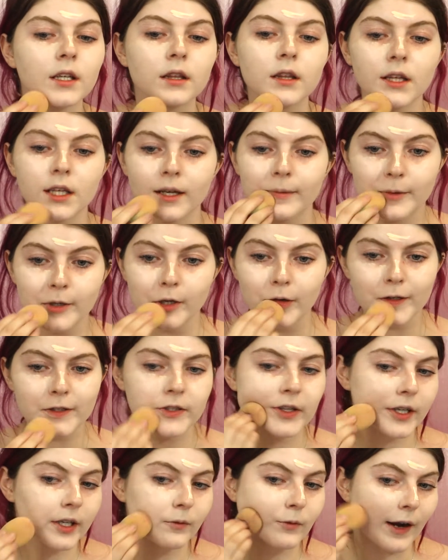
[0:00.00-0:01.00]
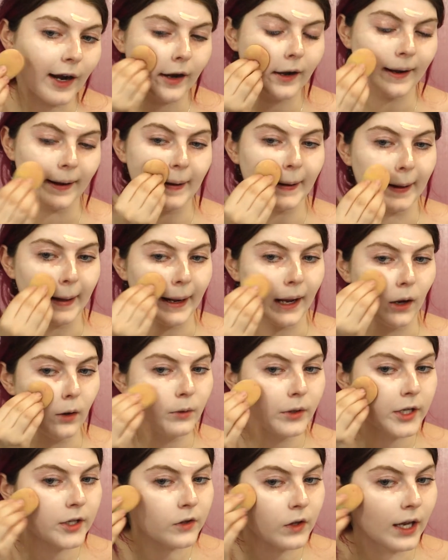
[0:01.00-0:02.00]
Thing I'm noticing right
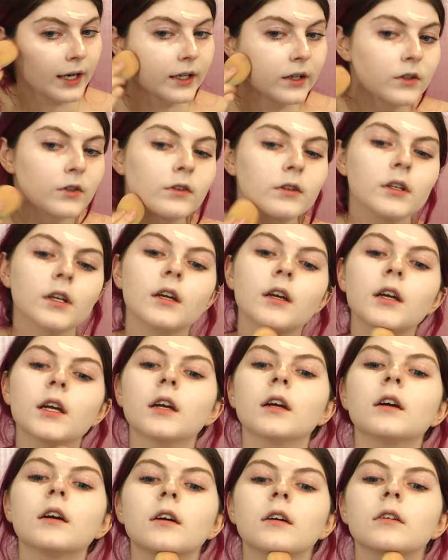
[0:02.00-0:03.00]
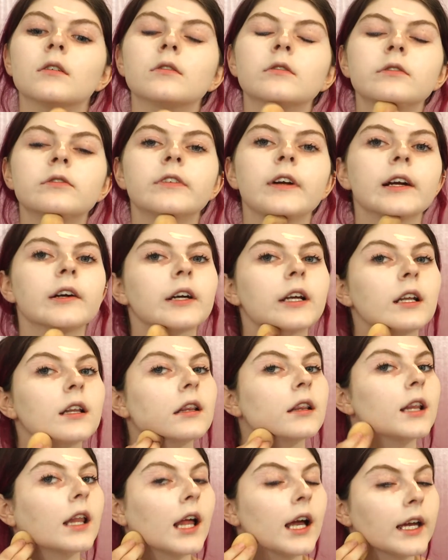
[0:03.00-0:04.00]
now is that it's very
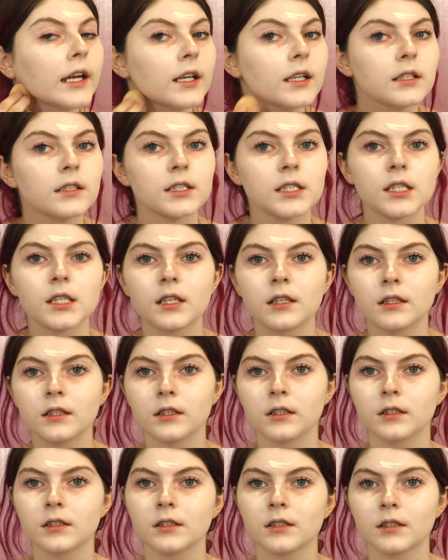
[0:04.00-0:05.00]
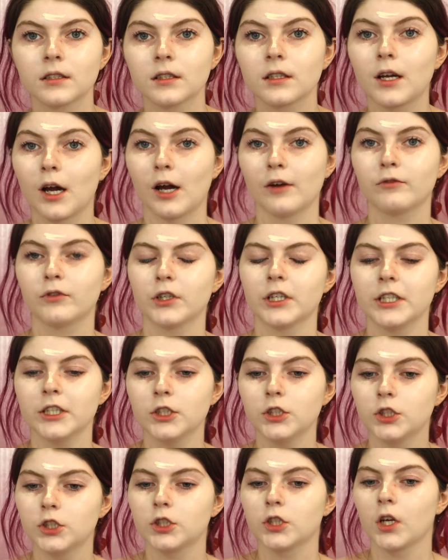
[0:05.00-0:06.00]
light
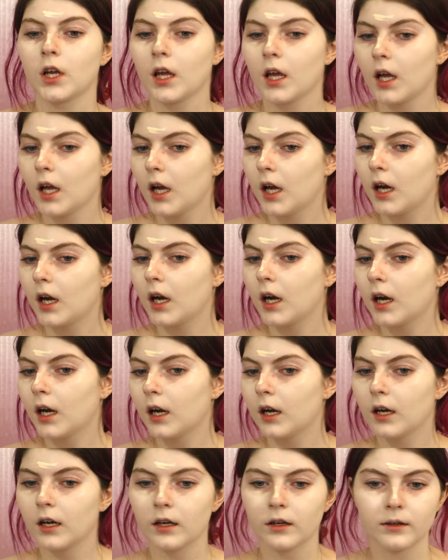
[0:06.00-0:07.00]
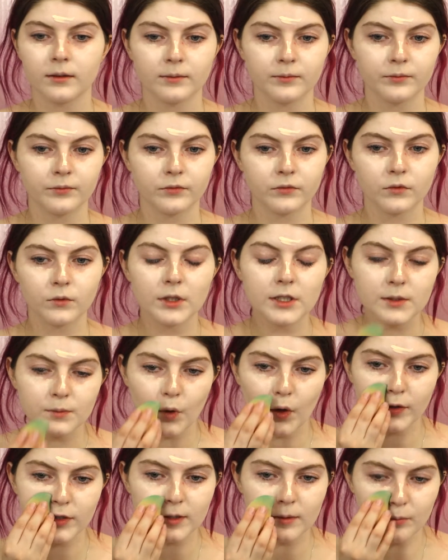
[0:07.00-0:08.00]
coverage.
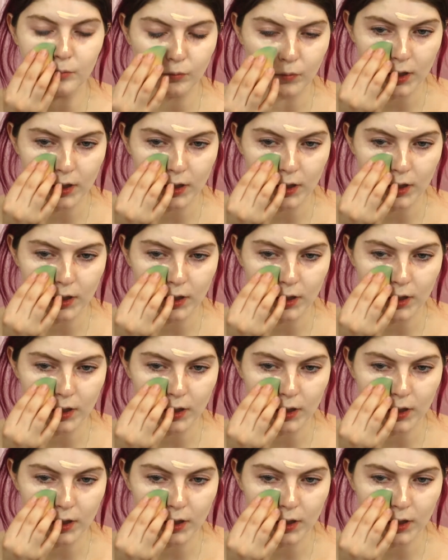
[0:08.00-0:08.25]
It's a